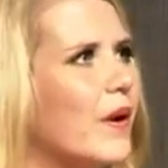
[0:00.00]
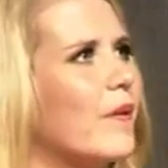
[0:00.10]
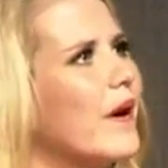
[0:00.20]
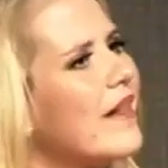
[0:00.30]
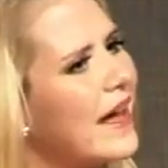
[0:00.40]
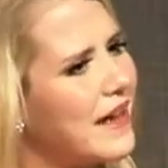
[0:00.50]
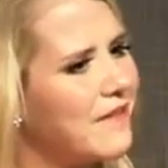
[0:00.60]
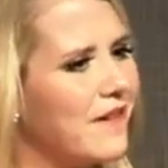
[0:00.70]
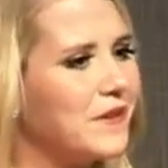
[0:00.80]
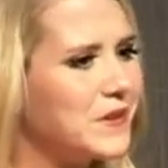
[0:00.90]
Well, I
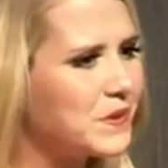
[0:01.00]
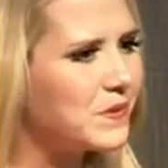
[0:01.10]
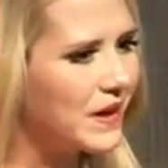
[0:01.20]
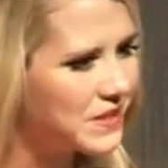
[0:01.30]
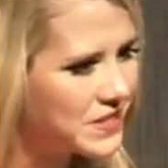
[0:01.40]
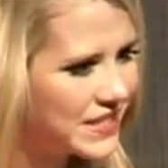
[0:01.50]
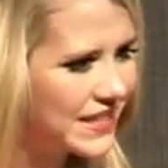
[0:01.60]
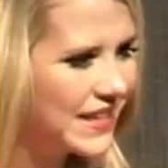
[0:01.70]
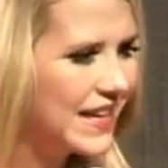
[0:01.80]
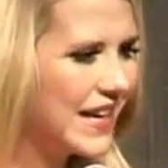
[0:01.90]
felt crushed.
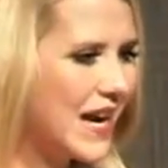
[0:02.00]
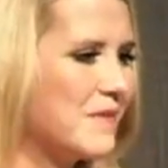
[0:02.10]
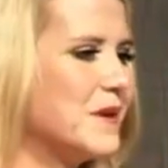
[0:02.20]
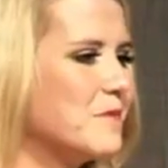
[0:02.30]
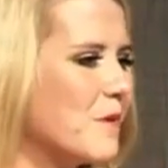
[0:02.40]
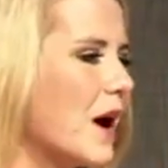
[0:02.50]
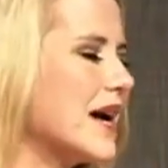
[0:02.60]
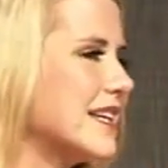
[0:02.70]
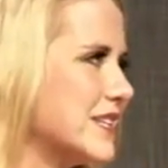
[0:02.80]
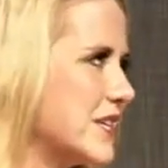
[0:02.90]
I mean, why
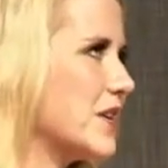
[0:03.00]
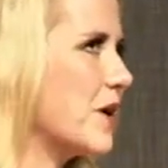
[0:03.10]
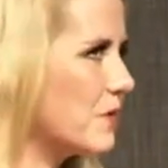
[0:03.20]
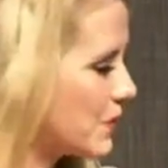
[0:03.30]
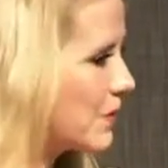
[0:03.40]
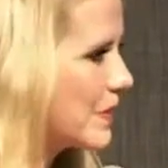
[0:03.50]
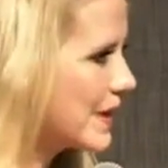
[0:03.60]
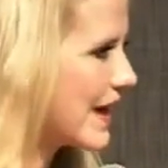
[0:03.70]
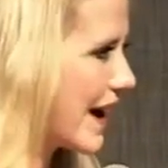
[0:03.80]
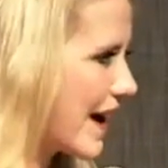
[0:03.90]
did she not want me
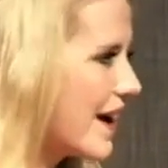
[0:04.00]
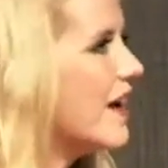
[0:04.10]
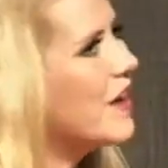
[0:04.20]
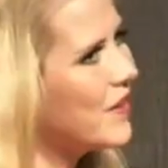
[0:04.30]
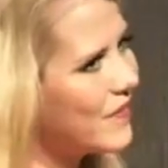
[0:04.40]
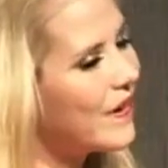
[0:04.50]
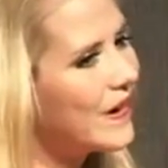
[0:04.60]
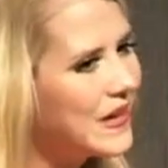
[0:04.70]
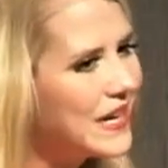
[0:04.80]
there? Fair